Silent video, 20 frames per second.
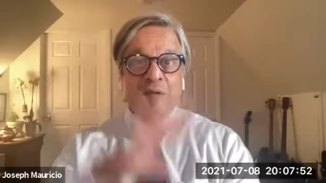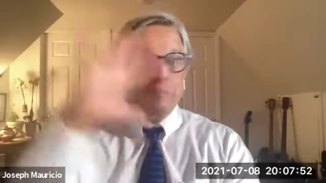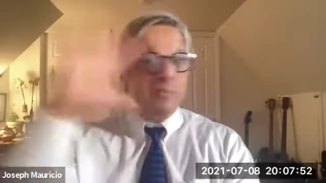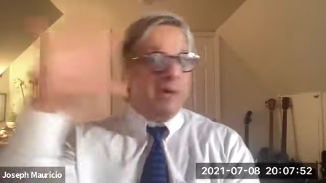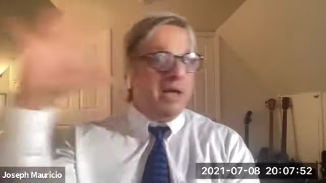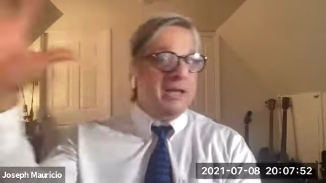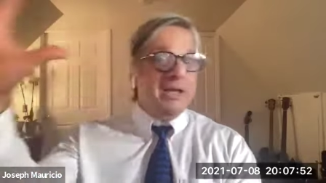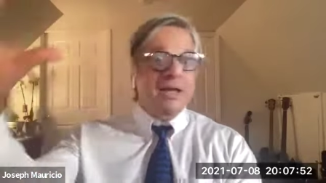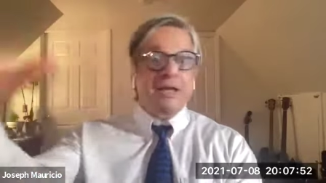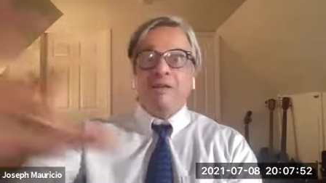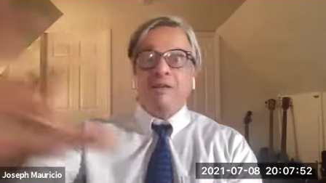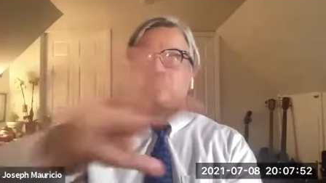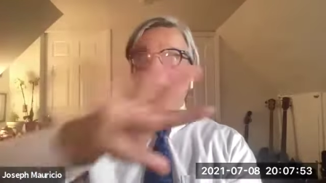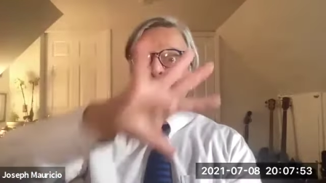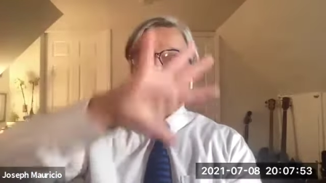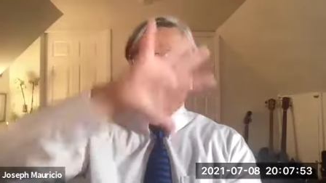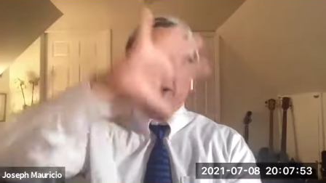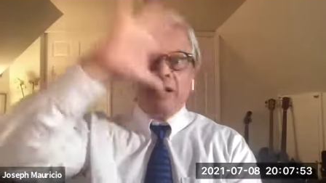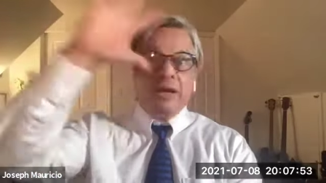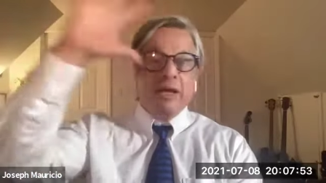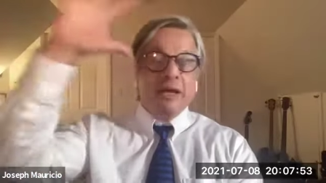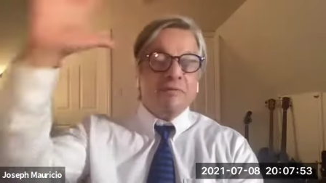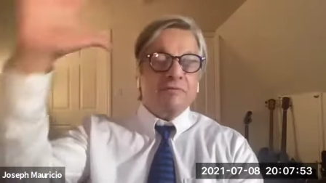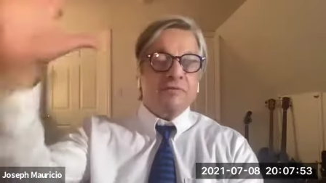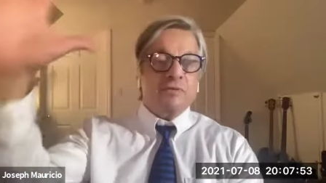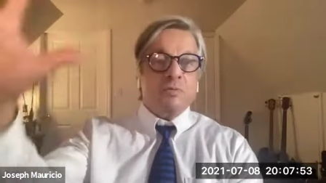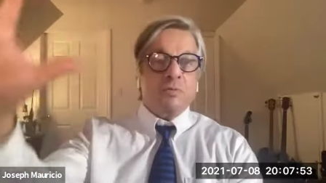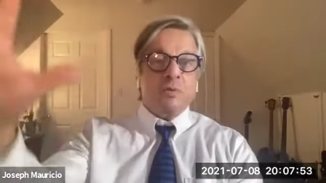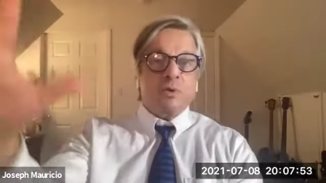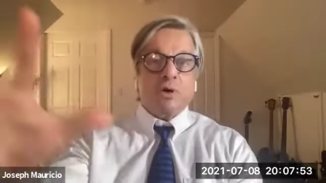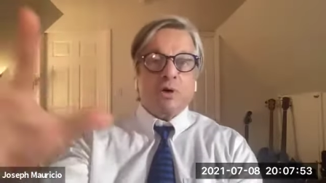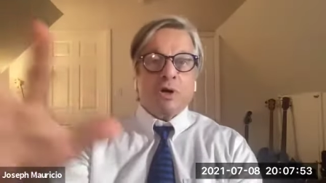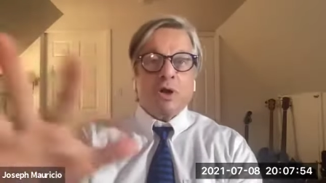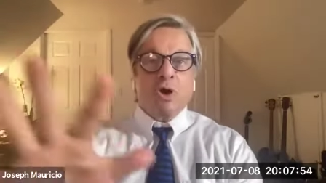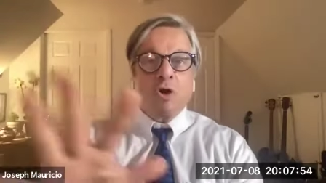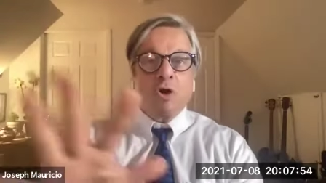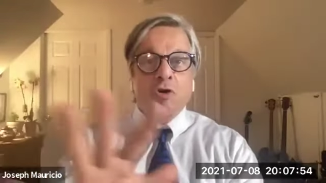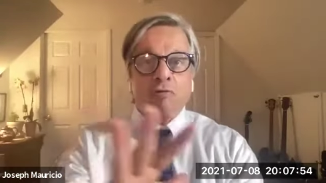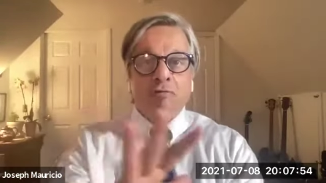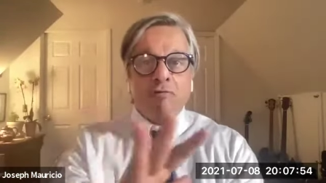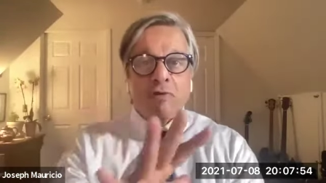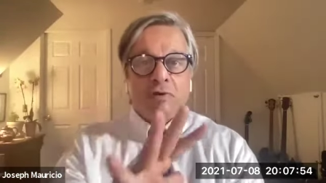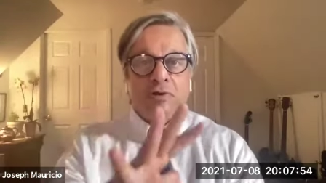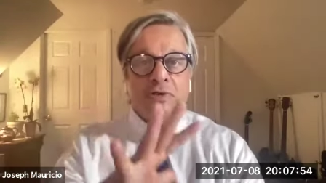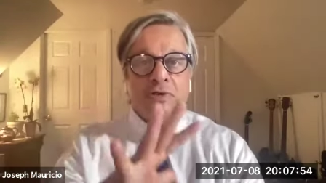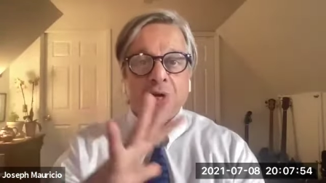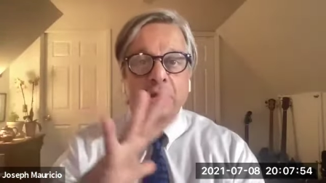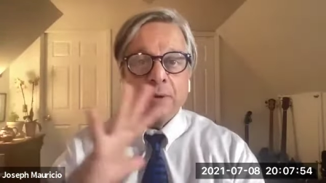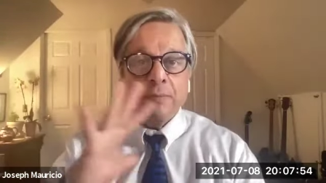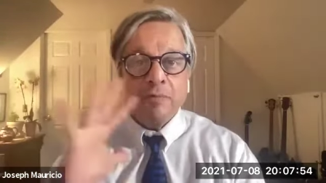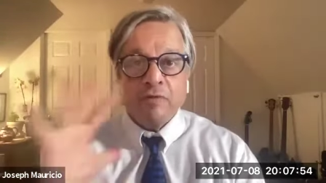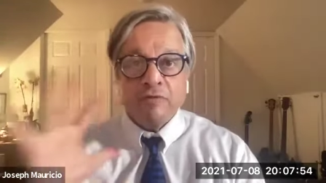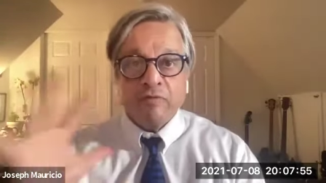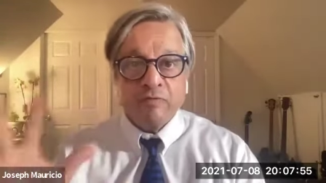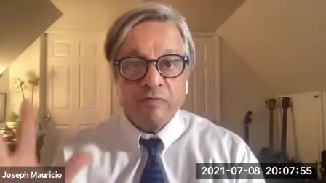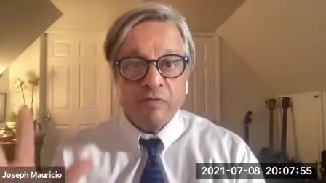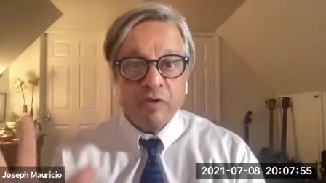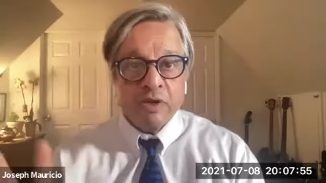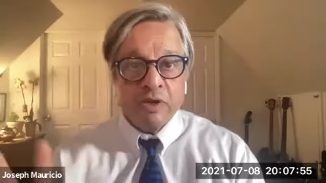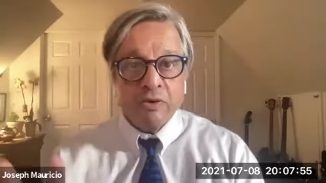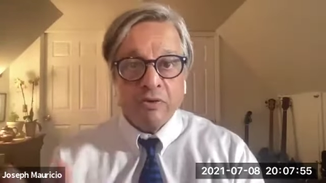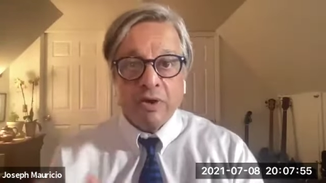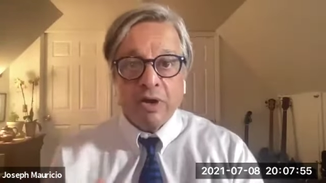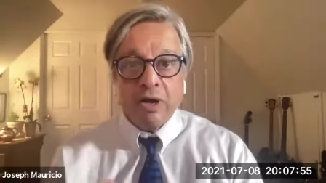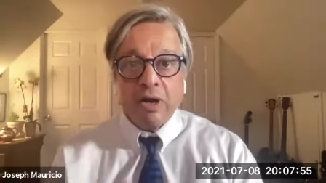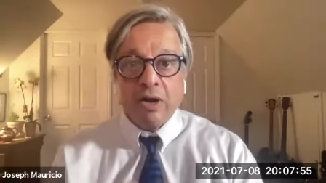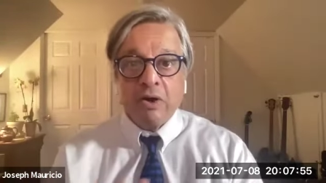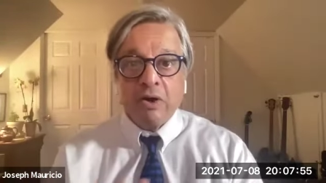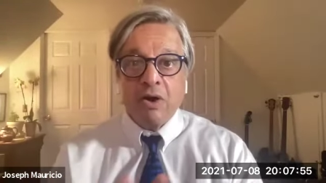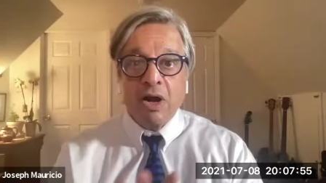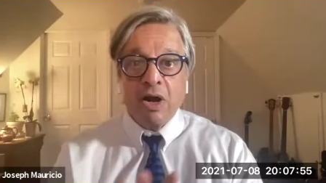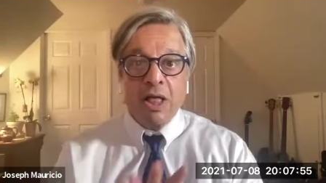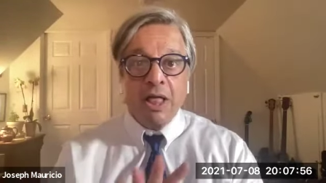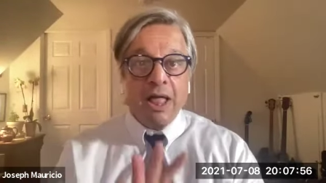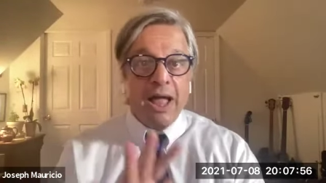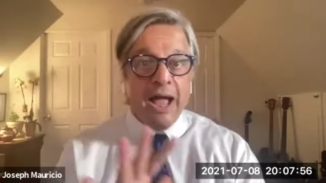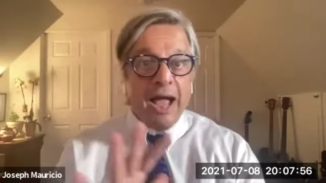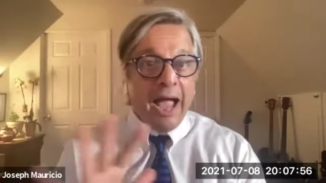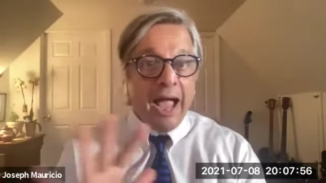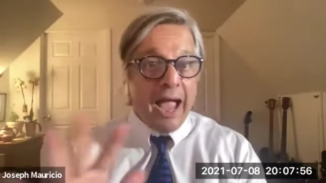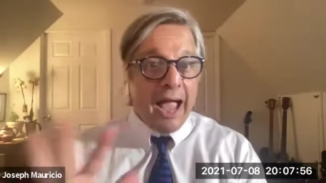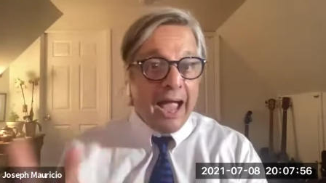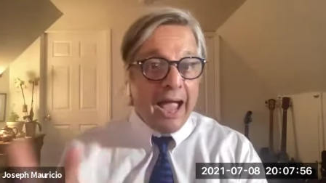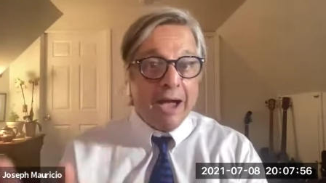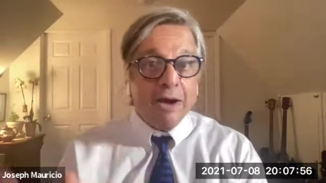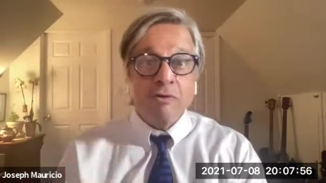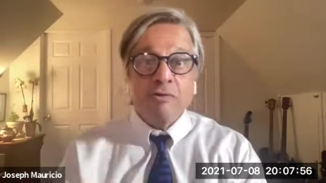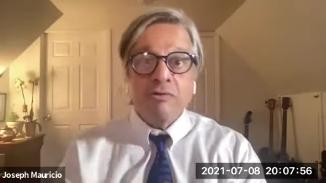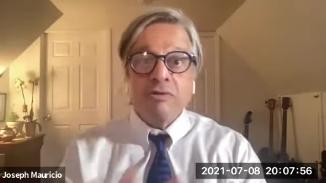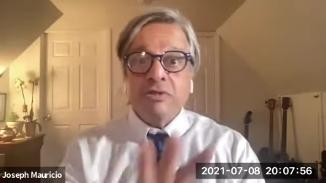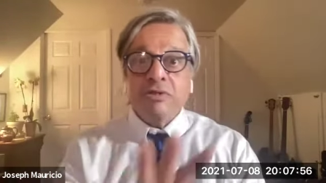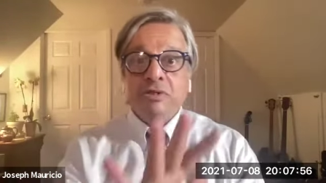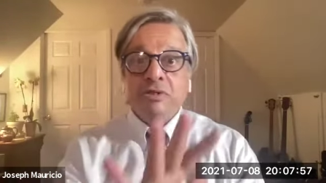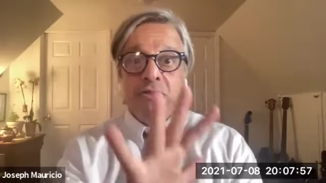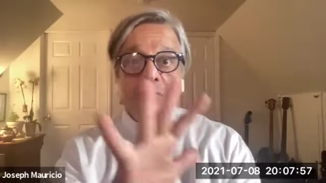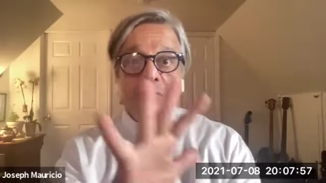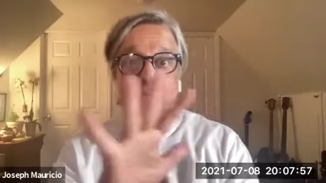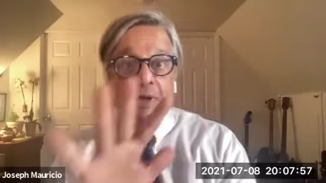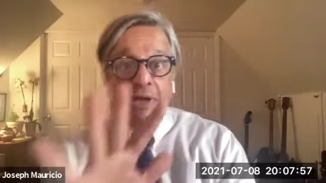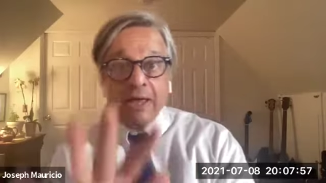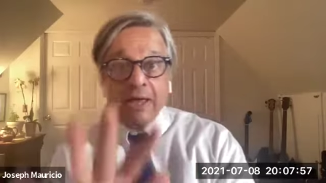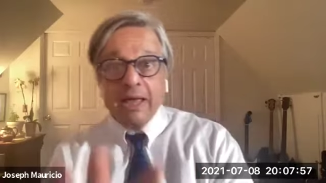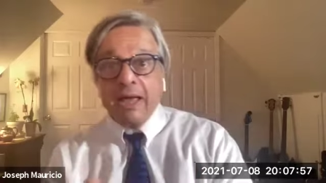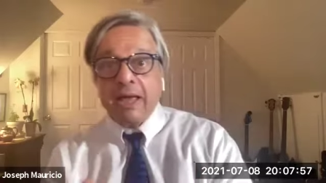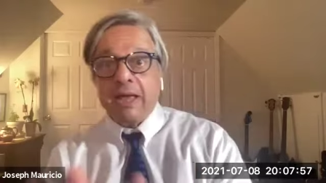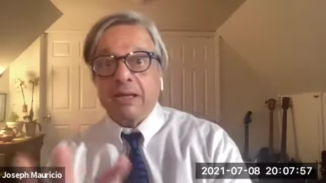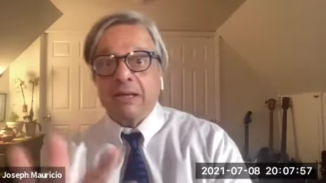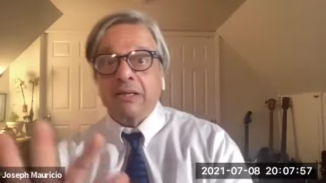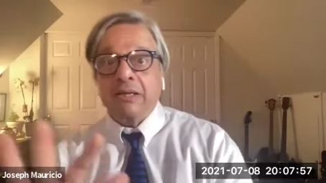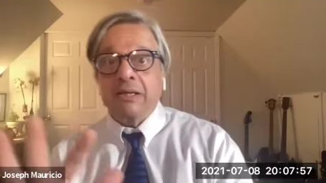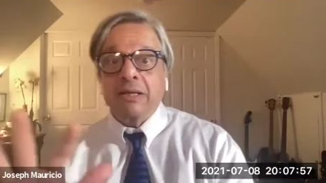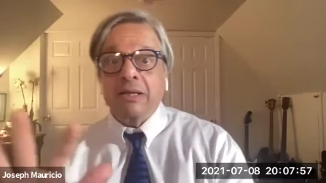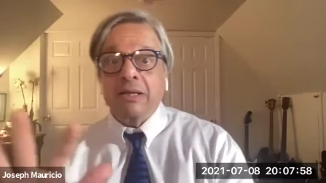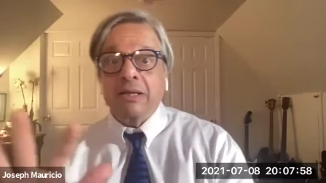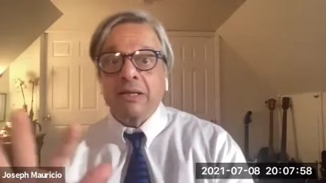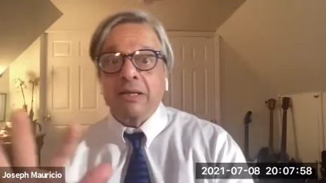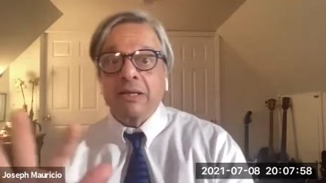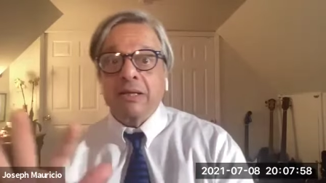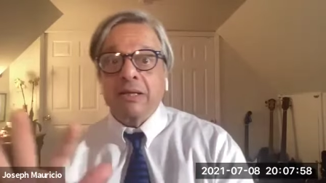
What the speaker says: and making the brain have to work overtime to figure out how to again